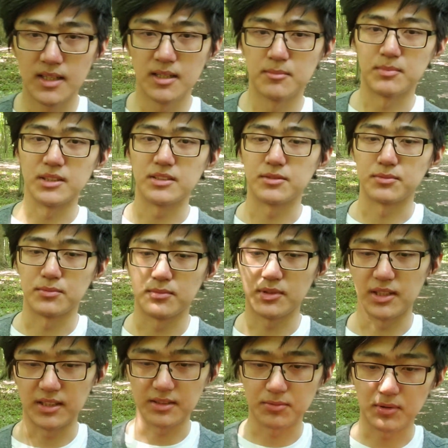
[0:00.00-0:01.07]
But
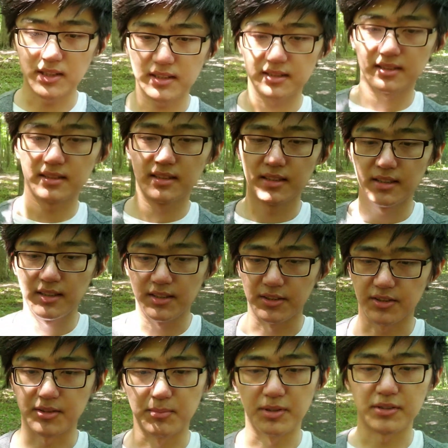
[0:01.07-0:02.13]
it's what your
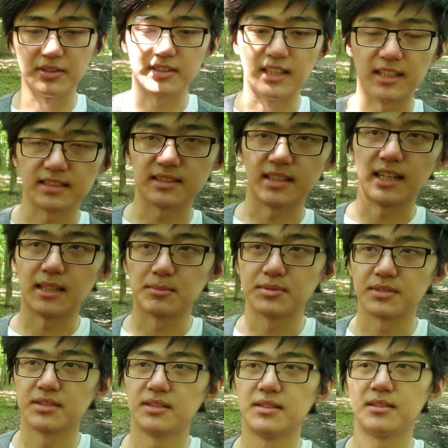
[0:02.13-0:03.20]
computer science
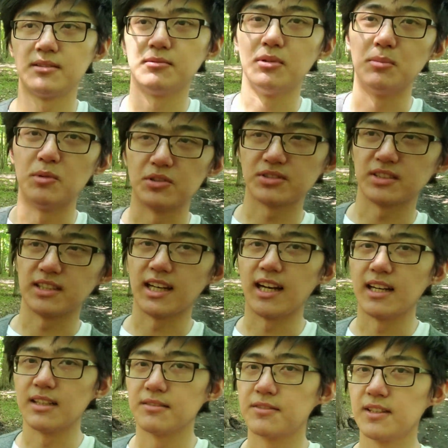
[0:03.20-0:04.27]
labs will mostly
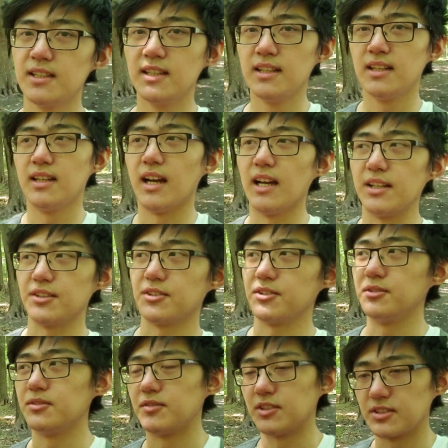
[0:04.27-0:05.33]
have at your
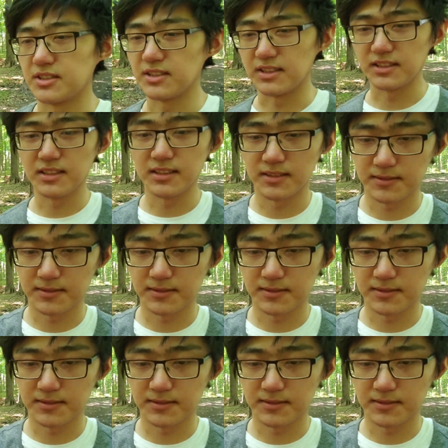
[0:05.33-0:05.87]
university.